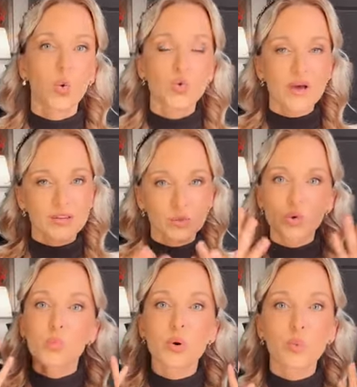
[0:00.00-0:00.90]
all
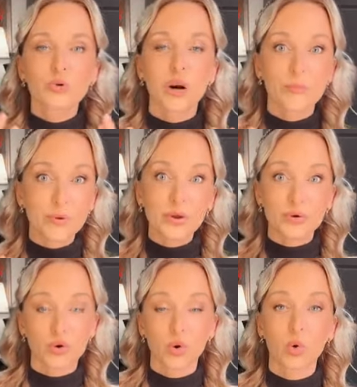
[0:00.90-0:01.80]
that will
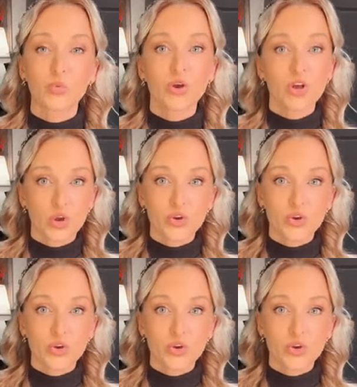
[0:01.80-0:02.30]
appear on